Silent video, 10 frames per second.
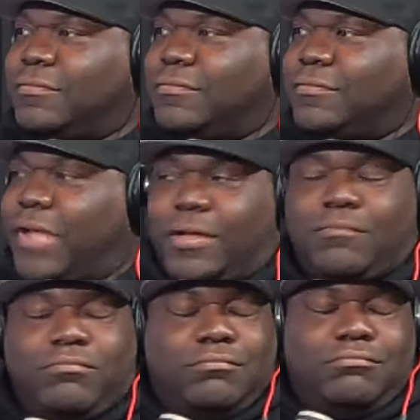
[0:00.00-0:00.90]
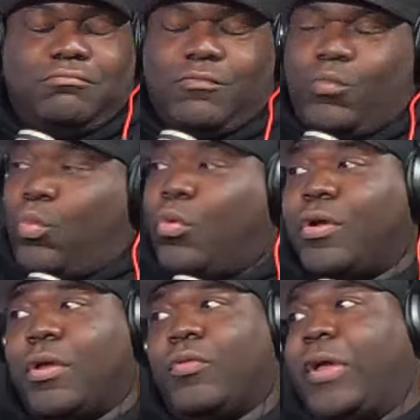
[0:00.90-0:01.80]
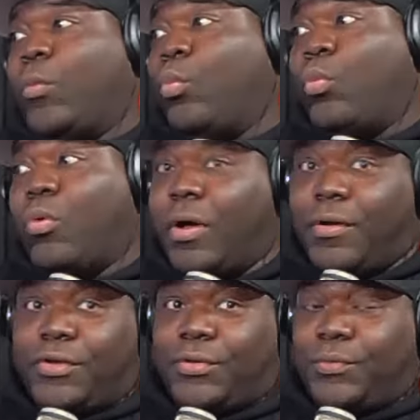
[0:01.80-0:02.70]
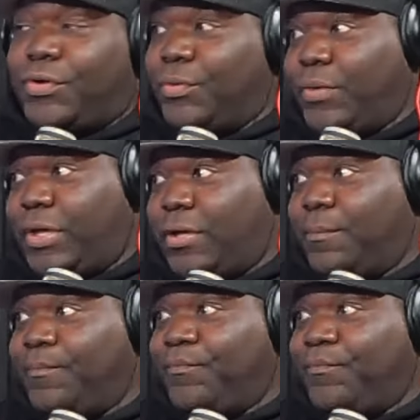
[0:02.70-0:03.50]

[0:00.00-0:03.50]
Absolutely. Like, what are you doing?